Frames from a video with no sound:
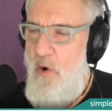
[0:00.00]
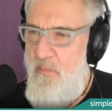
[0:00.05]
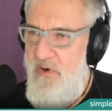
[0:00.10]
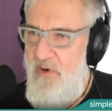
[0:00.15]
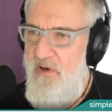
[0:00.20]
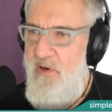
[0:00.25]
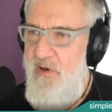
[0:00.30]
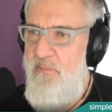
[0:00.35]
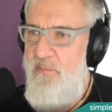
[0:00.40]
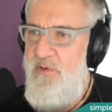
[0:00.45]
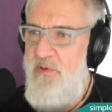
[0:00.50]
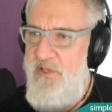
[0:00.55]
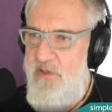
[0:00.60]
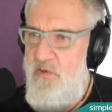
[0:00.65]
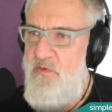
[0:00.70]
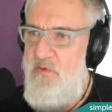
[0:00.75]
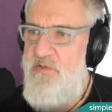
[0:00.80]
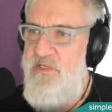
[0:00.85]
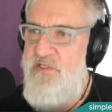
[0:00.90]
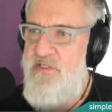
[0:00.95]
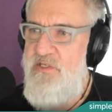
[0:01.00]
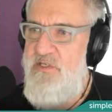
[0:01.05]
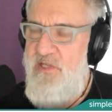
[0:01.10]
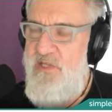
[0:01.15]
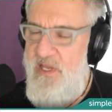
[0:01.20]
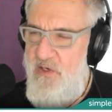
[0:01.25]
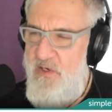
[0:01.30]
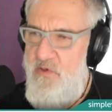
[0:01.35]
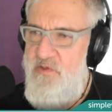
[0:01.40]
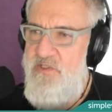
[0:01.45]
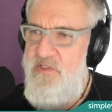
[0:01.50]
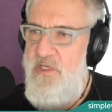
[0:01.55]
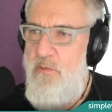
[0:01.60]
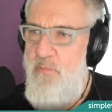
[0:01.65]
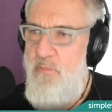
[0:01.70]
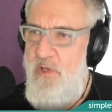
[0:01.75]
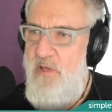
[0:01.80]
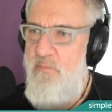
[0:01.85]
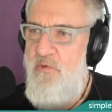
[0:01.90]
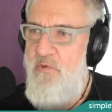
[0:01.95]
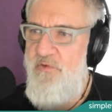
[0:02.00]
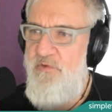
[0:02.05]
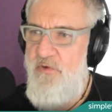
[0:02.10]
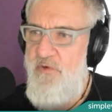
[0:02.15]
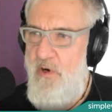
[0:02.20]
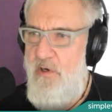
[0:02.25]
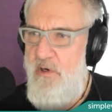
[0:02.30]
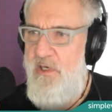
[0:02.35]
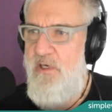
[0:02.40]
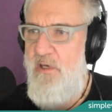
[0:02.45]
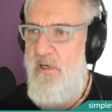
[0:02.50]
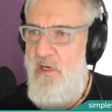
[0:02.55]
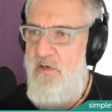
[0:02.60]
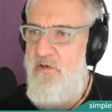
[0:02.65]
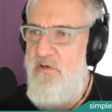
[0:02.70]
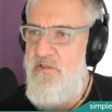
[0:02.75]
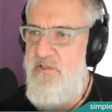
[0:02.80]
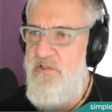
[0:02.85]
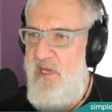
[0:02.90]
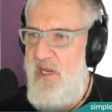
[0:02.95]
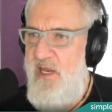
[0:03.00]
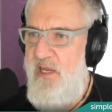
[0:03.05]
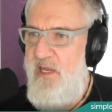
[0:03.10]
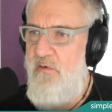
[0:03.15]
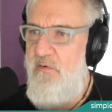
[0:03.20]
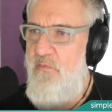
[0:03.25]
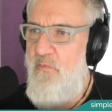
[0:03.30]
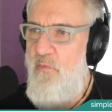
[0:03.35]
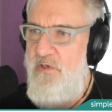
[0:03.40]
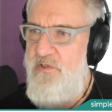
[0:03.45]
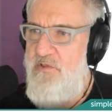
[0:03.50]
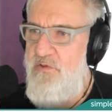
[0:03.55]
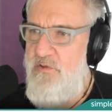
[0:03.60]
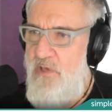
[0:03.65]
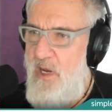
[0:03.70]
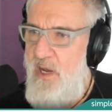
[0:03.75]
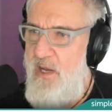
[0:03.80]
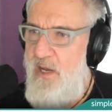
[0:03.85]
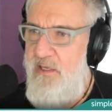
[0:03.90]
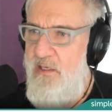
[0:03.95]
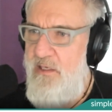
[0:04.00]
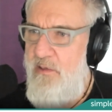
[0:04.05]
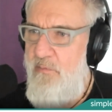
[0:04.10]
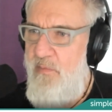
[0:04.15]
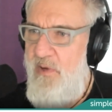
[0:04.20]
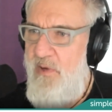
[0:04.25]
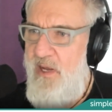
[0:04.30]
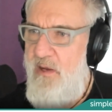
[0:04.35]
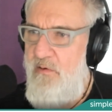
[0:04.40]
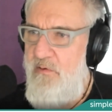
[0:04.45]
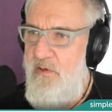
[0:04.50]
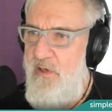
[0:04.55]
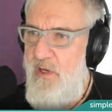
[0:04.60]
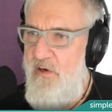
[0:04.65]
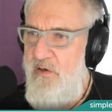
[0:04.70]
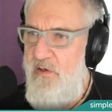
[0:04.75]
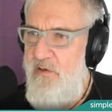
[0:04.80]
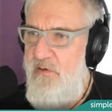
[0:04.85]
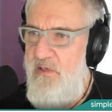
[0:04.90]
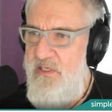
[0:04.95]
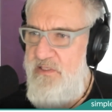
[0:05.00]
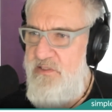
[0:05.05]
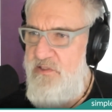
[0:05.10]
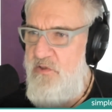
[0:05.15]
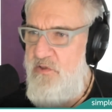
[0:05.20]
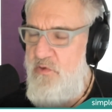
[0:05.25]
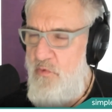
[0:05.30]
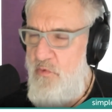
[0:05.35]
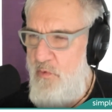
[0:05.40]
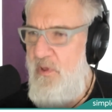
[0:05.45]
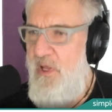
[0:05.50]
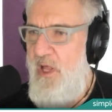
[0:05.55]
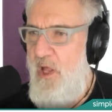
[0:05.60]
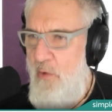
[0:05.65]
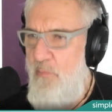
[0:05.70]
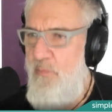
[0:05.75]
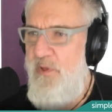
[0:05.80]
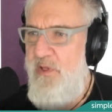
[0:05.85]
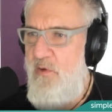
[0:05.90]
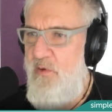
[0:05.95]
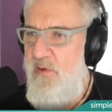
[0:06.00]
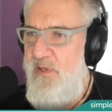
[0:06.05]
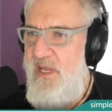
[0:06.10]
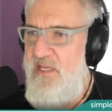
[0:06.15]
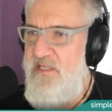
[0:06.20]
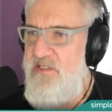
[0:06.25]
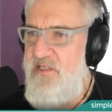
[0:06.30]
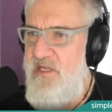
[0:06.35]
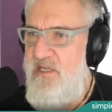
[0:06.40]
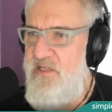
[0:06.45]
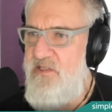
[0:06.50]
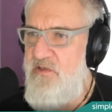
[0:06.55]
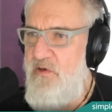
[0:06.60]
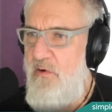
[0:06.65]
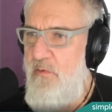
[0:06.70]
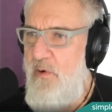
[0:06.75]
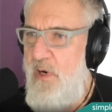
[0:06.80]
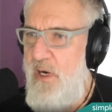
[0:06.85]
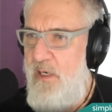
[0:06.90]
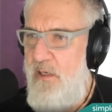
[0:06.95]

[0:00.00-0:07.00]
Are you able to use this? And can you see people starting to understand what you're talking about? Is the tool helping you in that sense already?